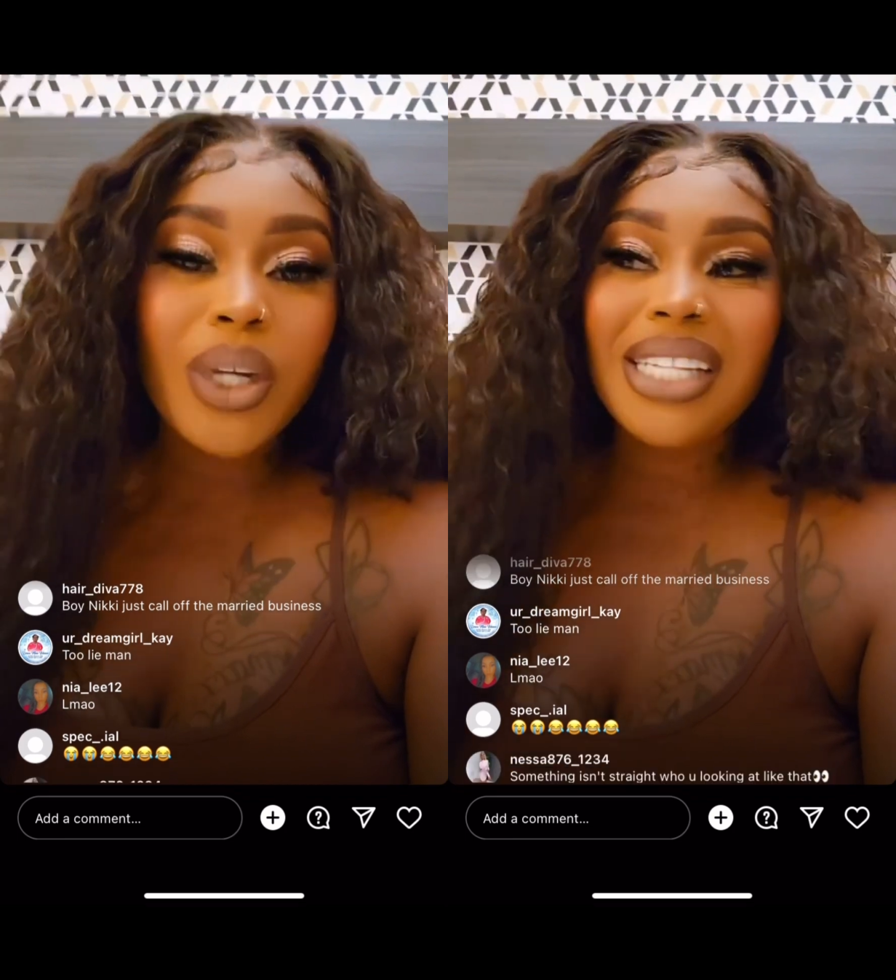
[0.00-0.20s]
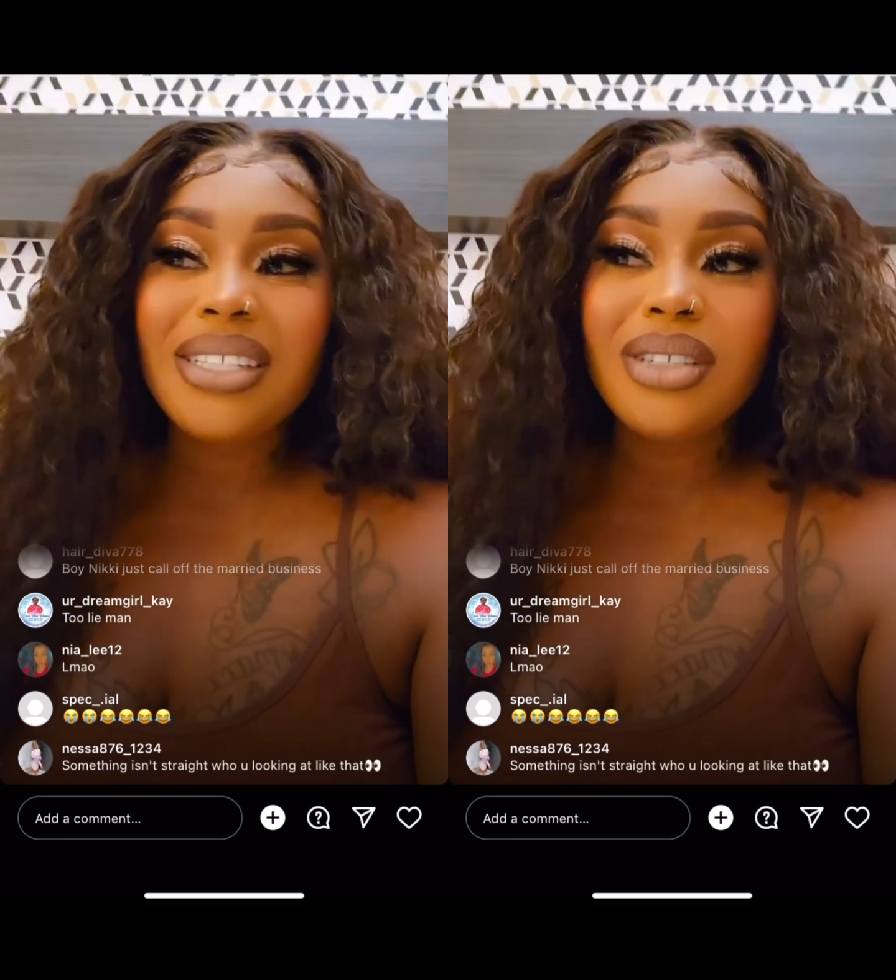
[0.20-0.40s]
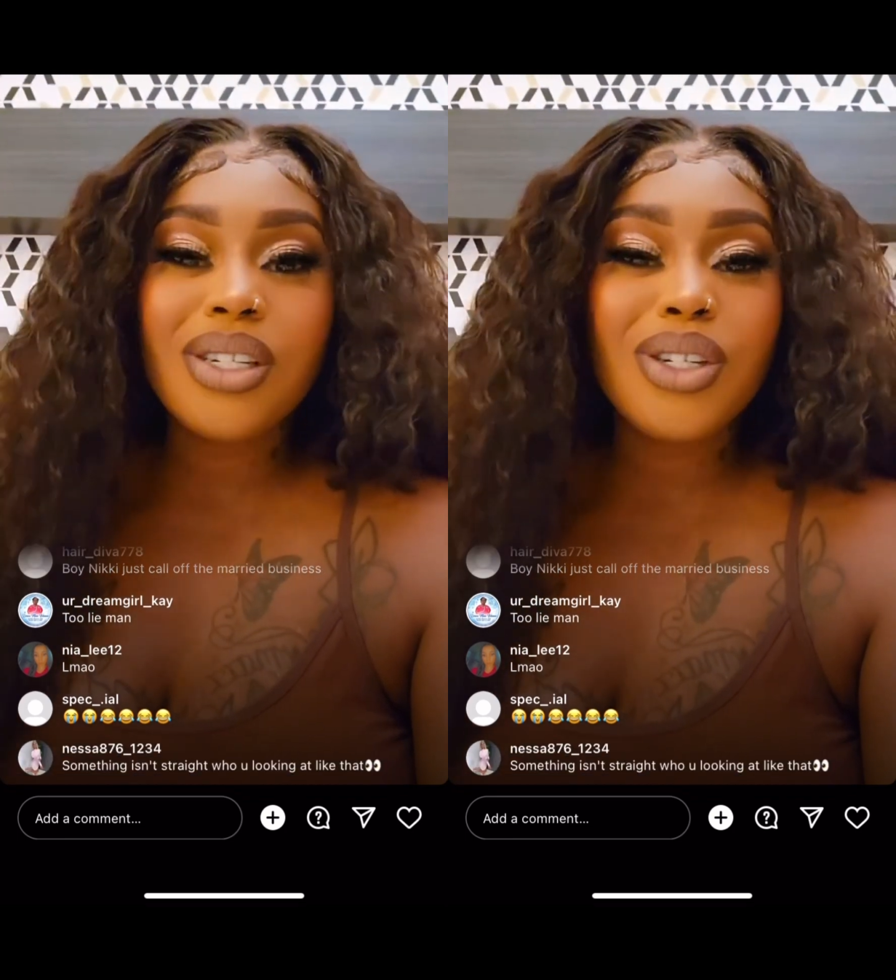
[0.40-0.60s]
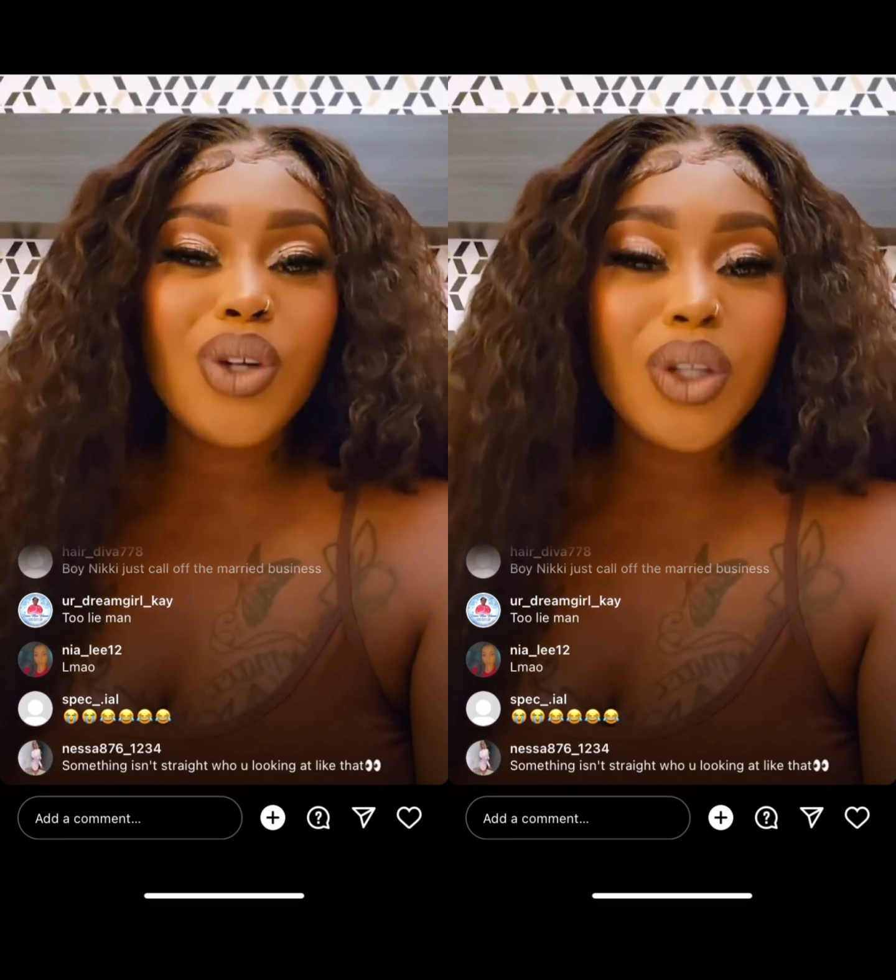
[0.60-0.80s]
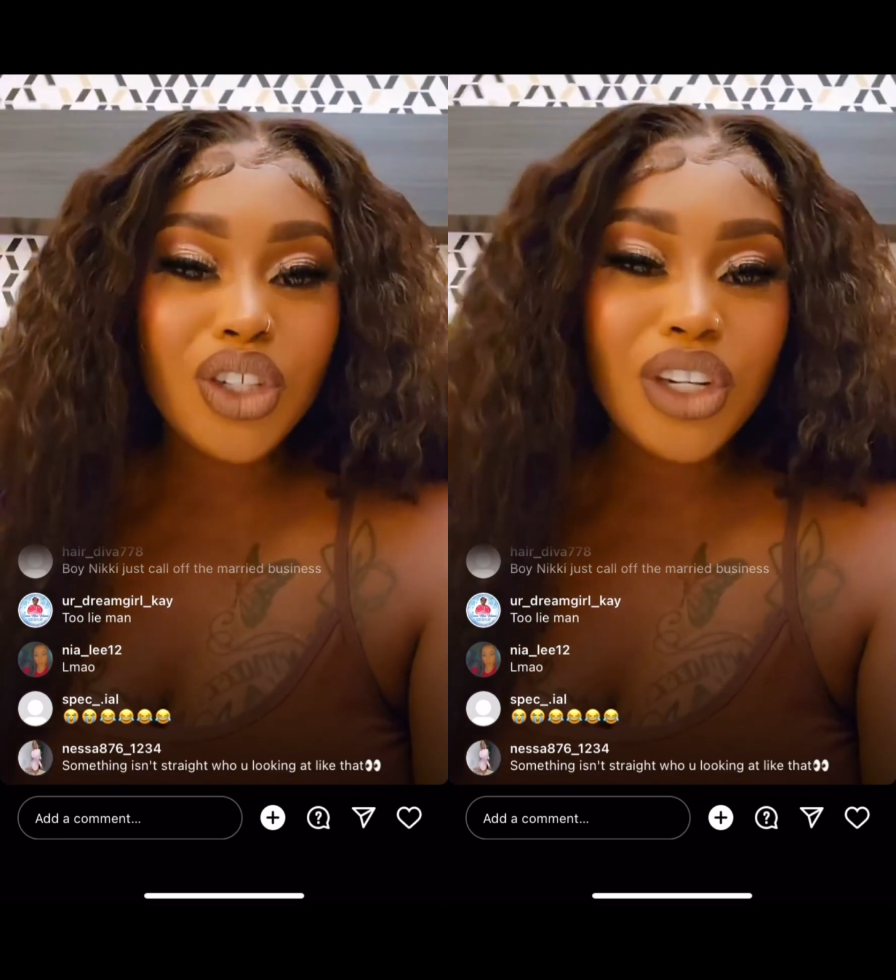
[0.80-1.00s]
She wait until she
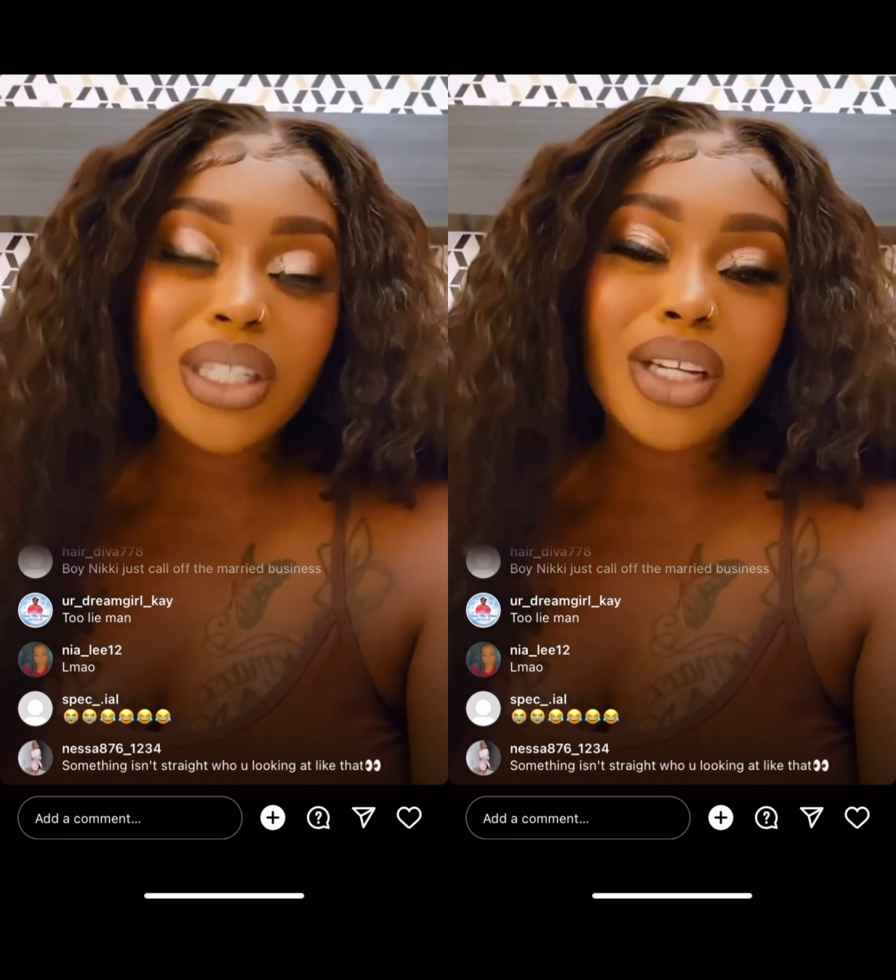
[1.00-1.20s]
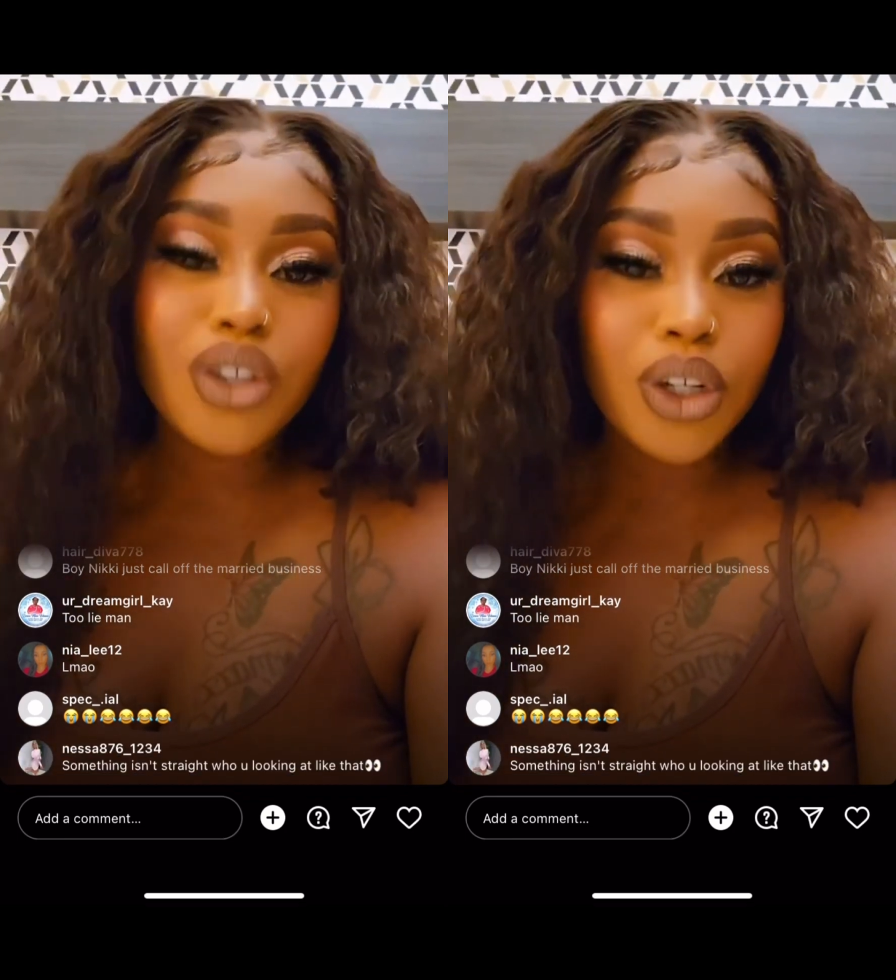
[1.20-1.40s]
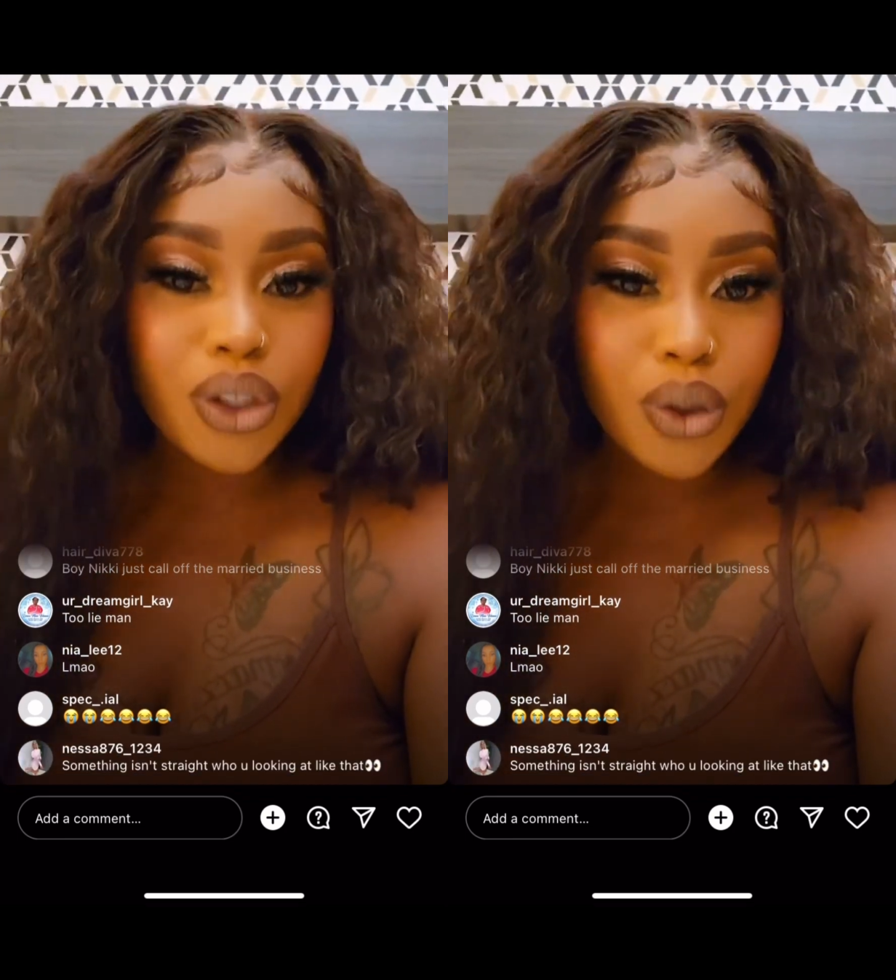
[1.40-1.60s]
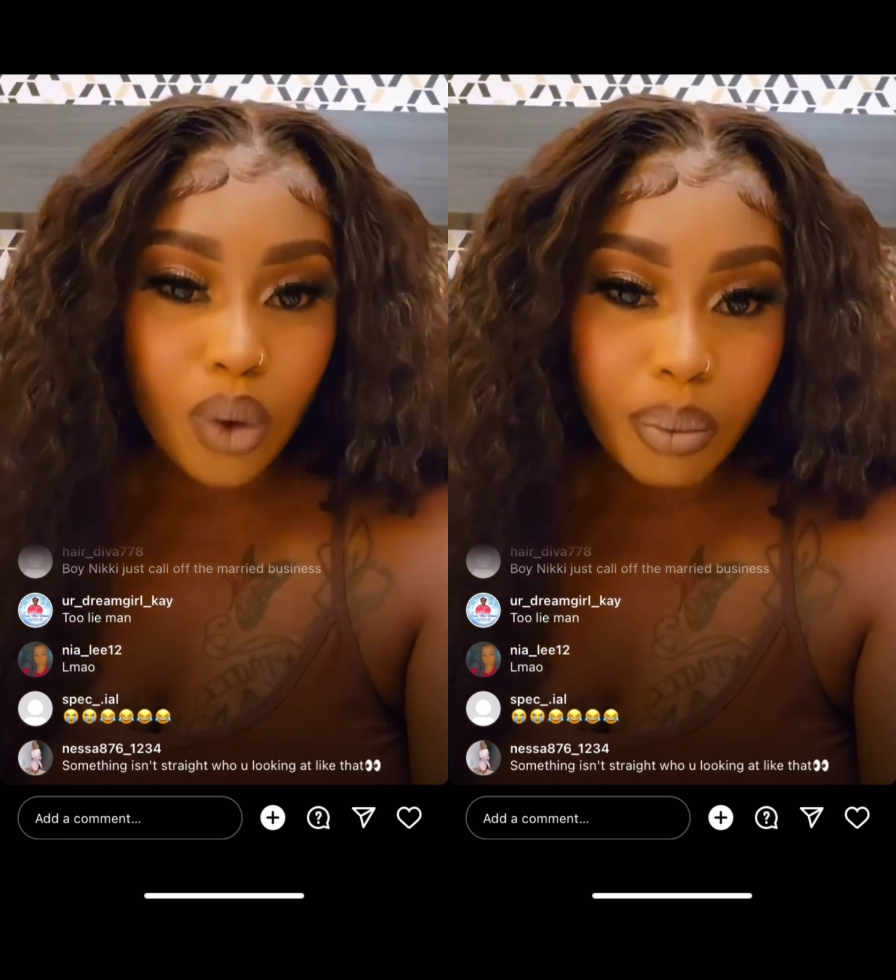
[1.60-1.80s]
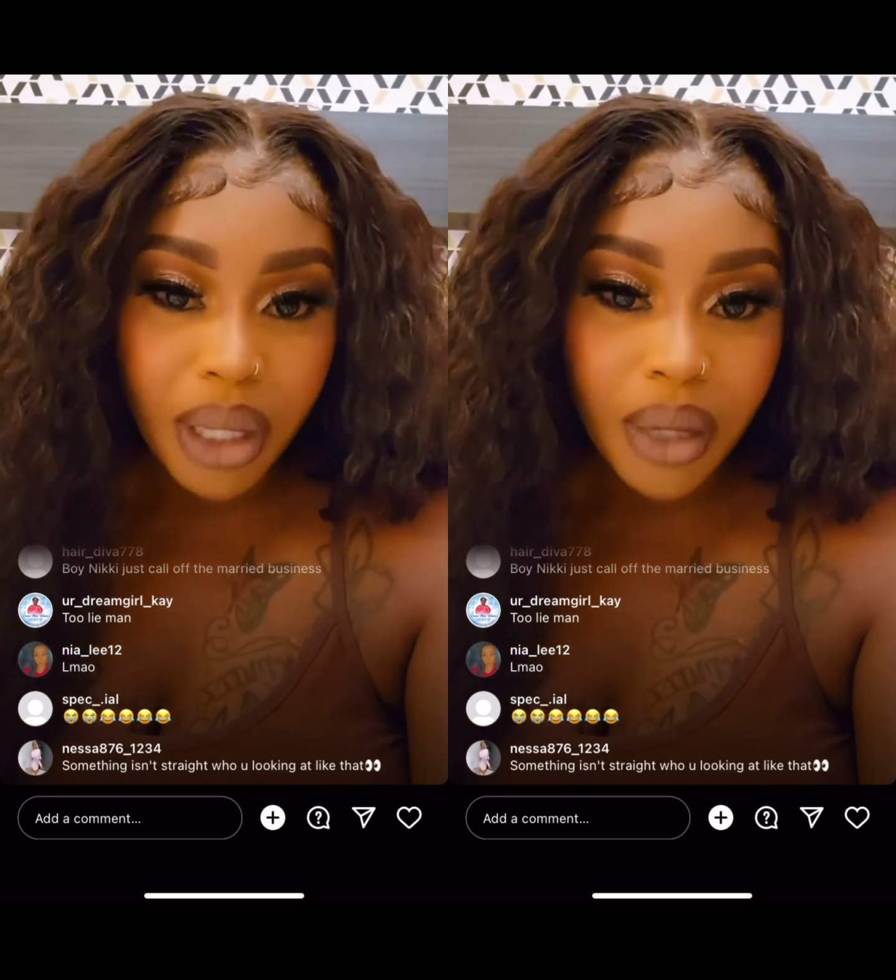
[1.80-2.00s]
done the dress, then she
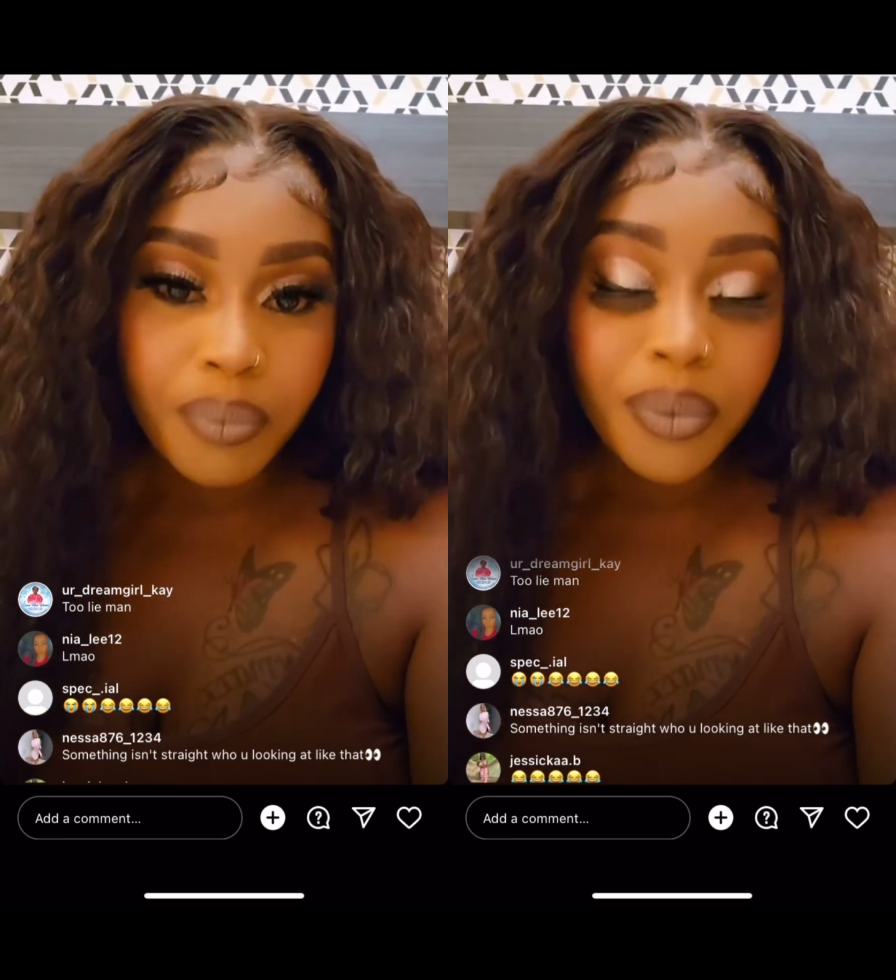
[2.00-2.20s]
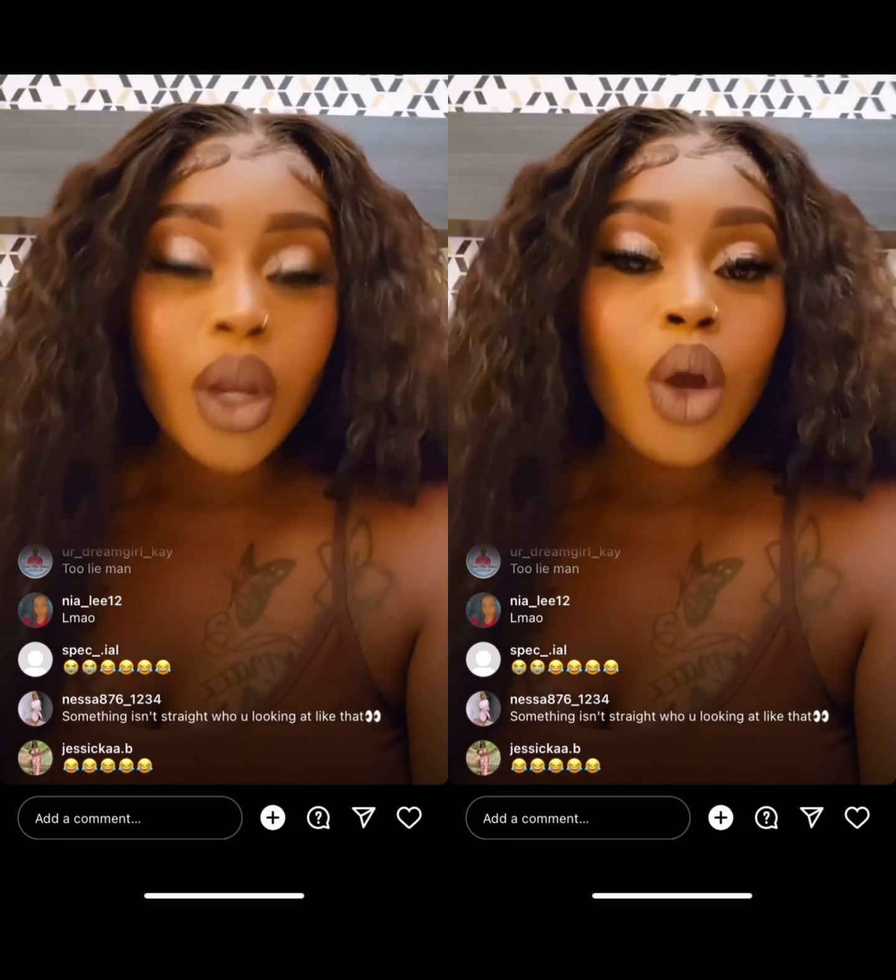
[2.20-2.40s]
show me.